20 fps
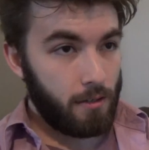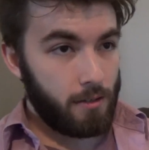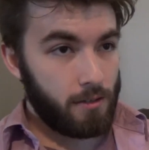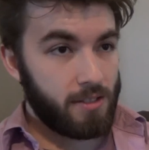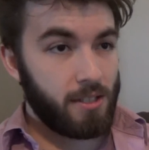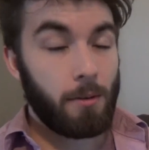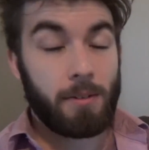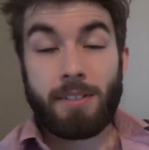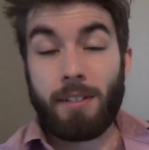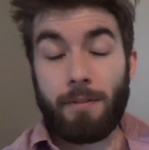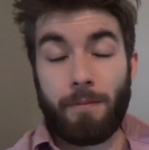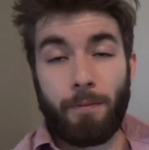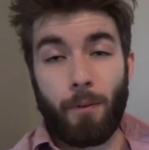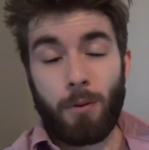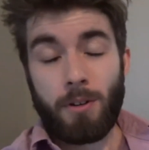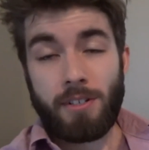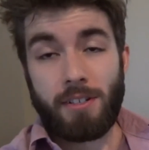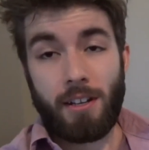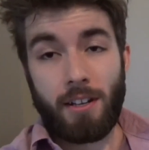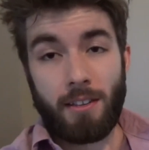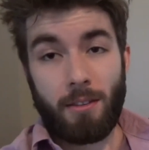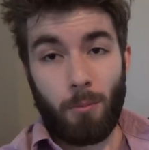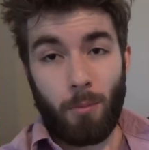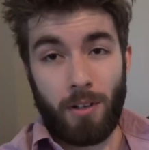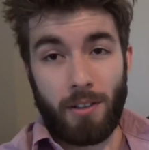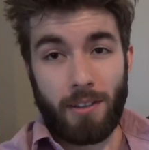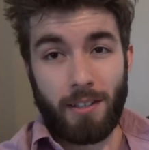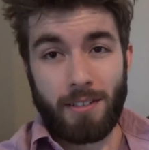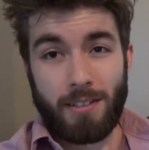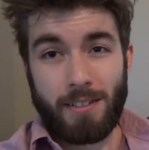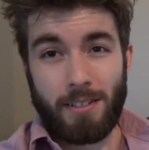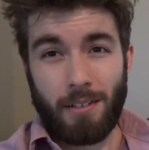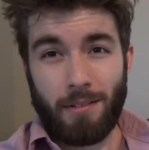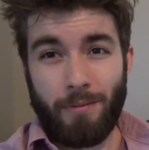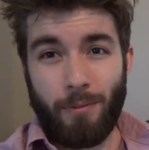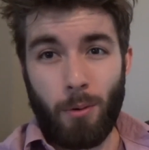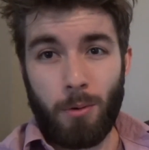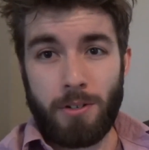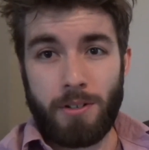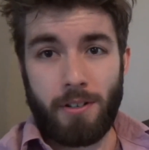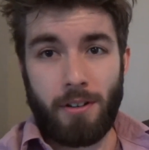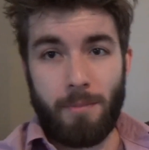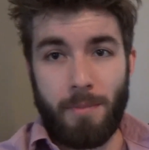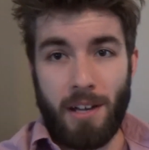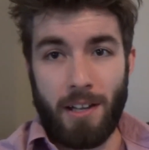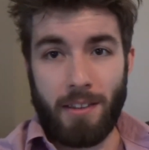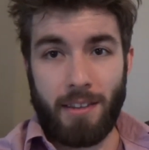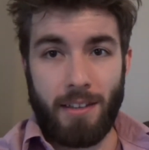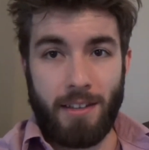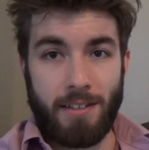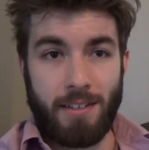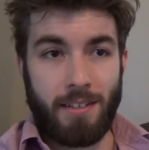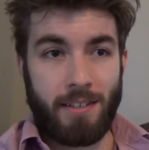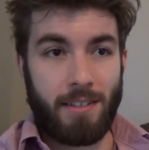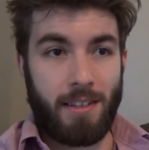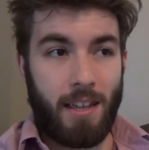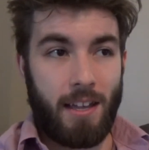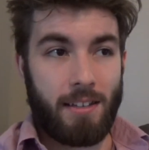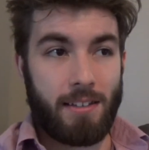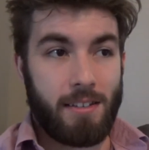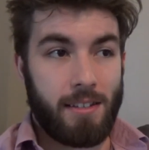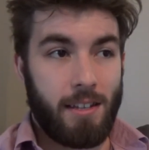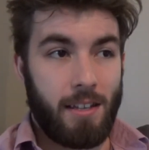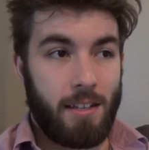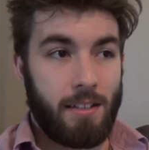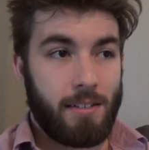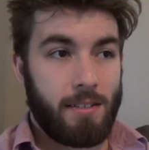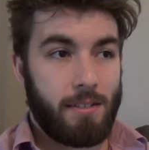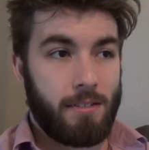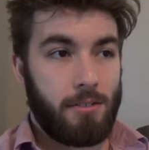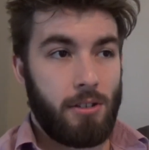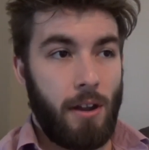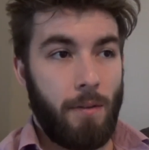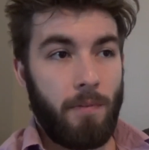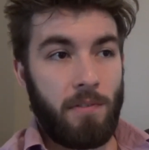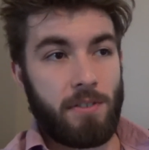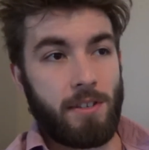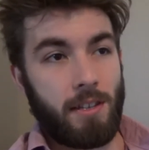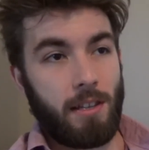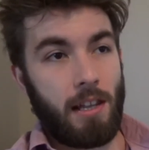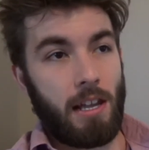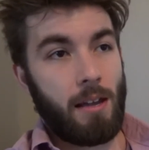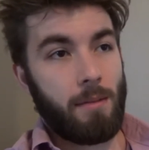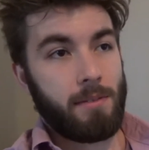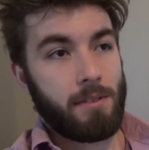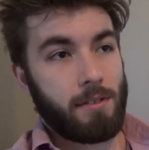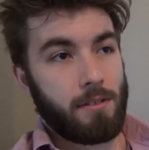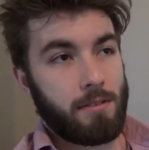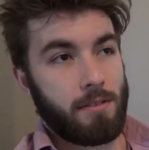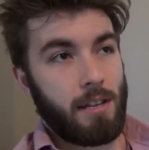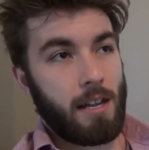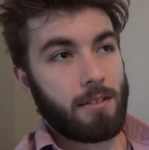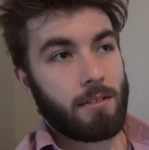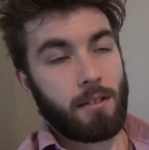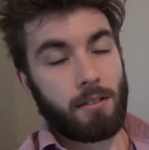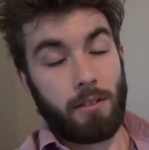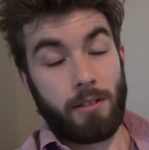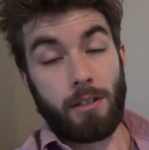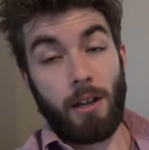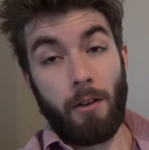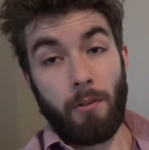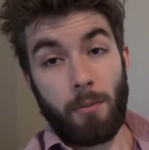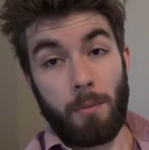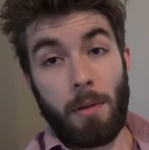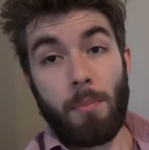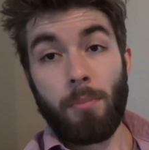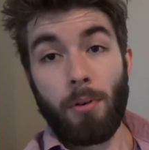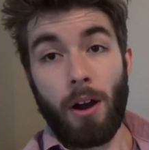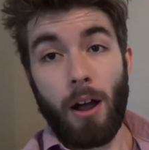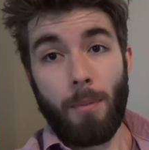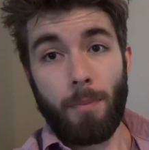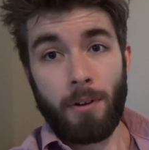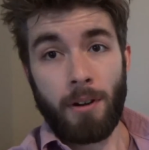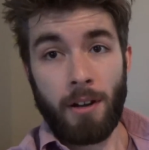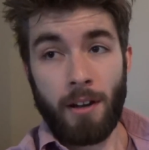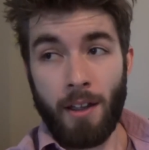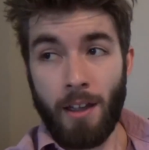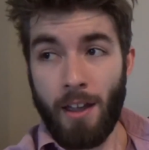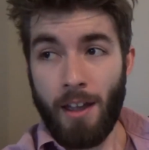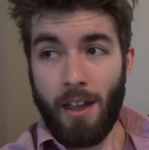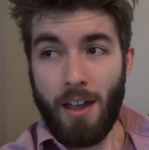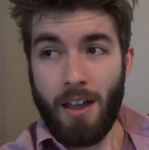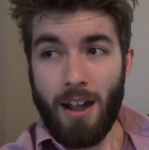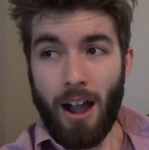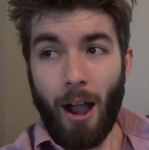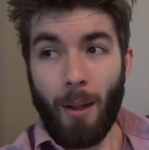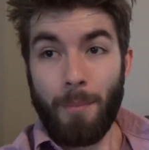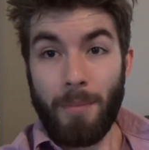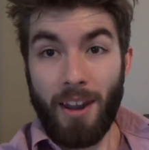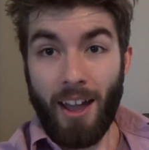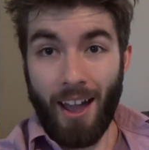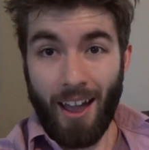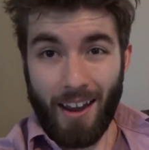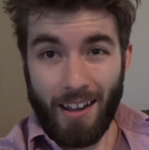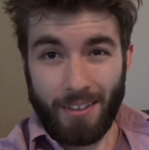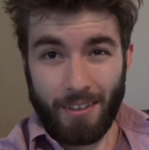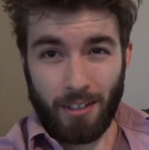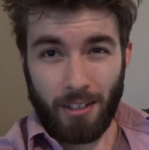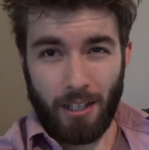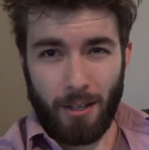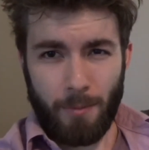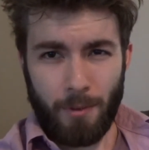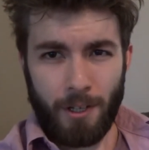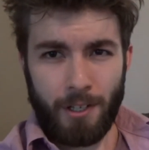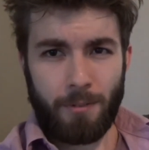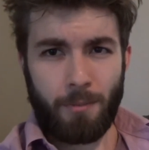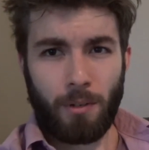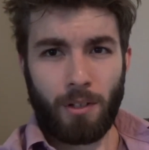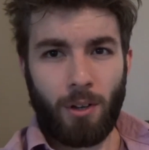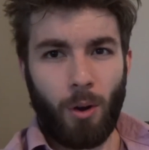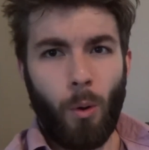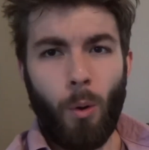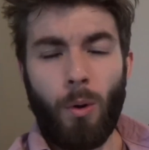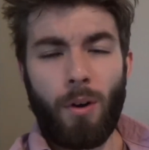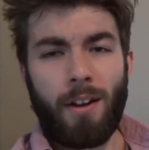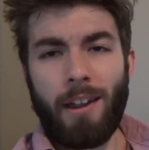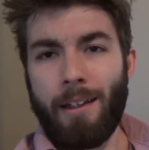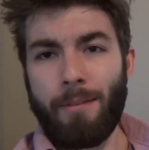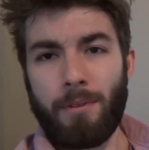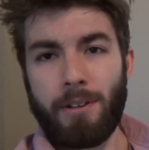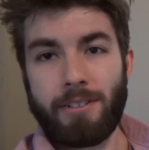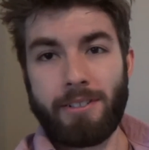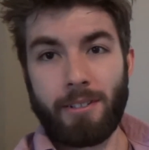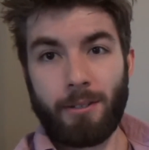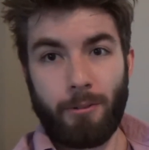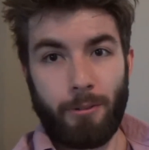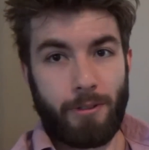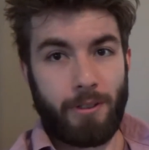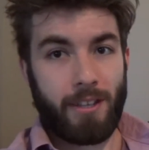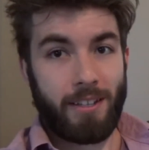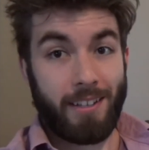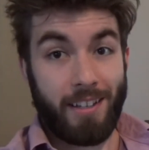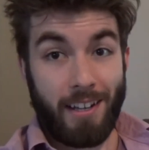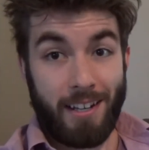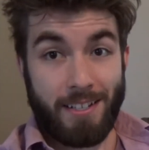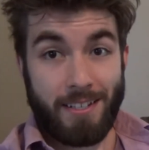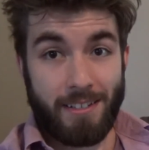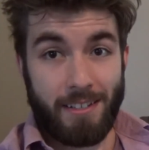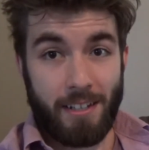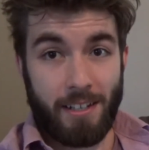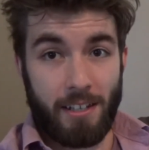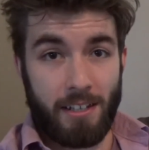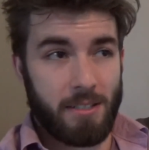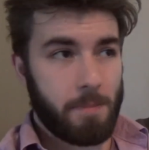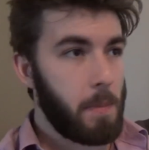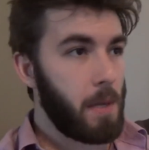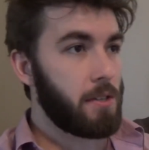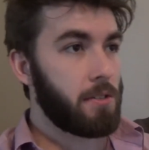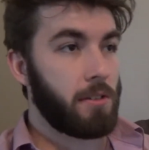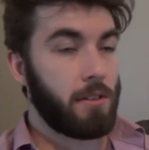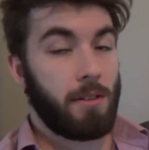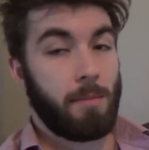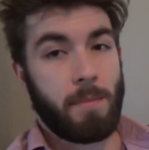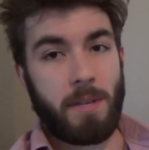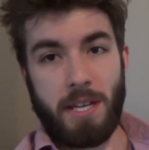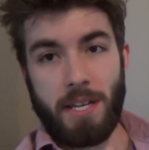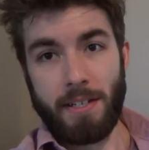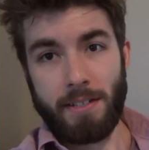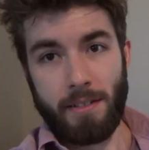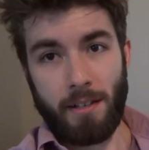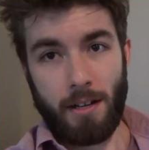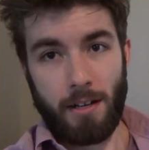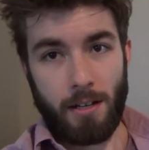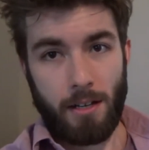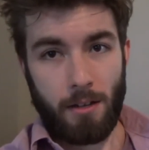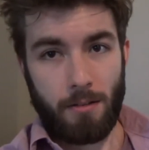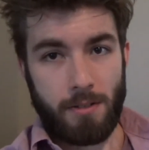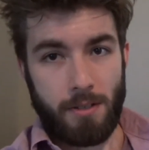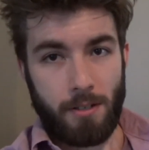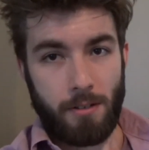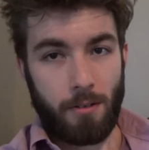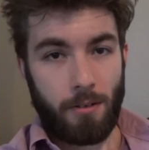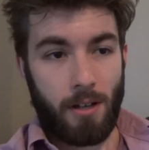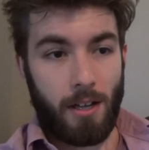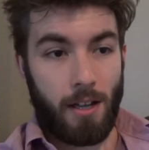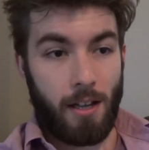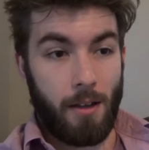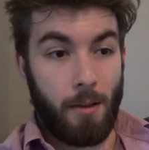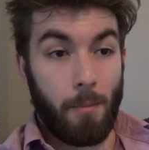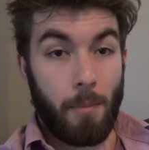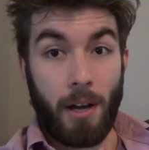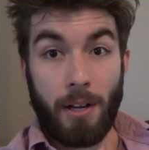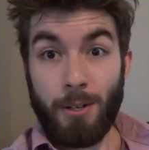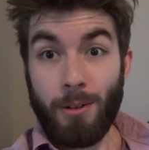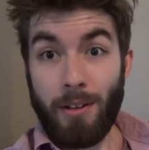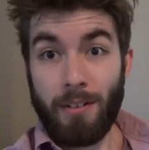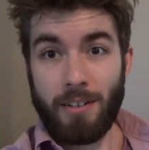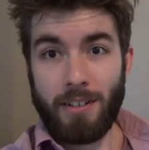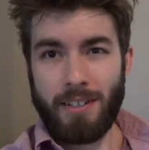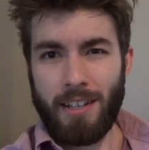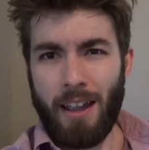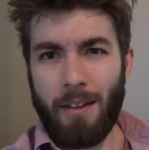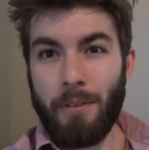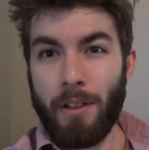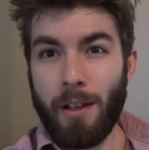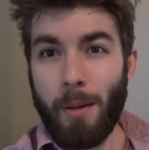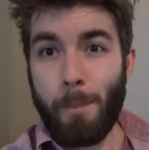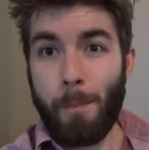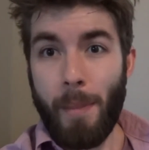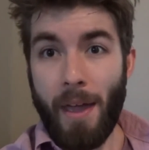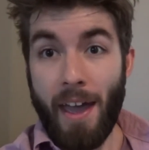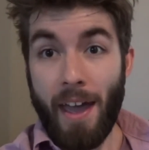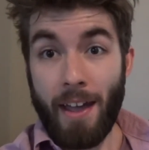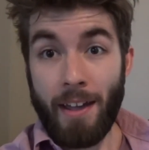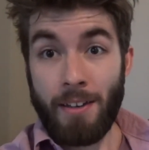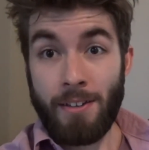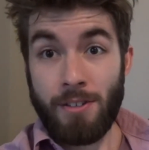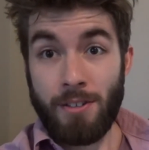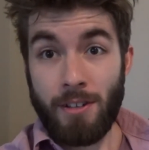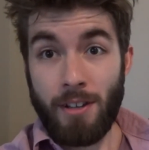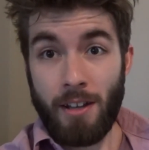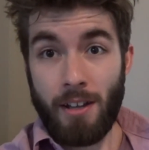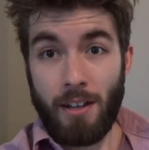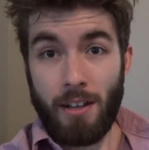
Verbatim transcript: So it's unfortunate. The one thing that's unfortunate about this is that since Jefferson Lab is technically government property, I'm not at the liberty to record every single thing that I see, especially the meetings that I go to. But I do it because I have like a badge.